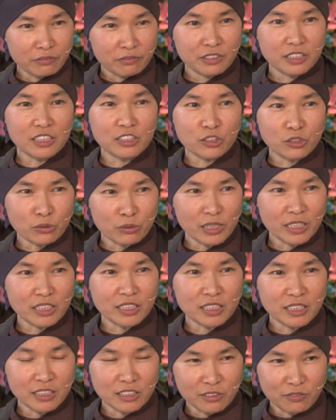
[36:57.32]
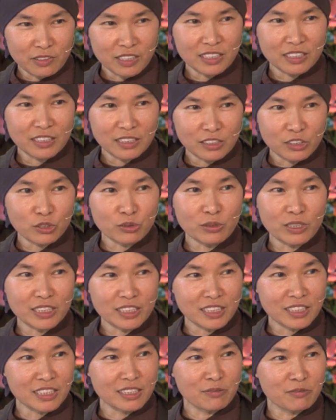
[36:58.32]
situations, of this
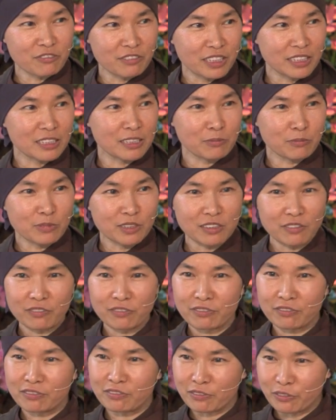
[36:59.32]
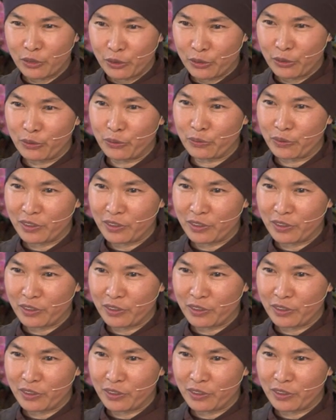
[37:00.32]
situation, victims of, you know,